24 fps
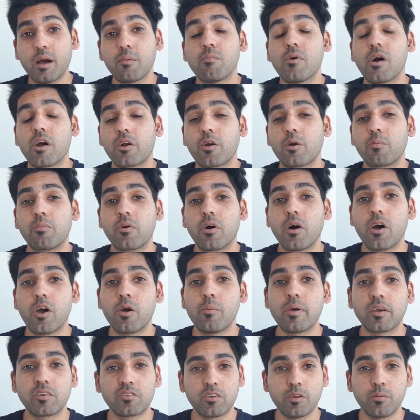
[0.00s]
microbiome
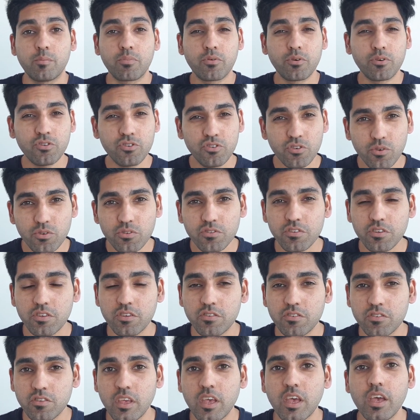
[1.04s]
actually
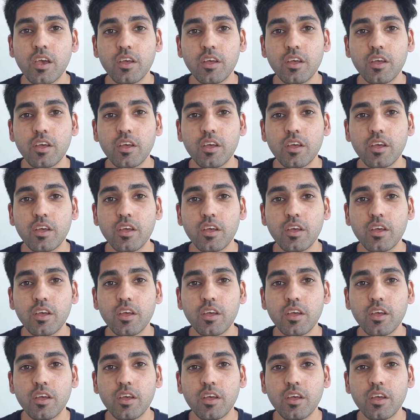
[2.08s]
produces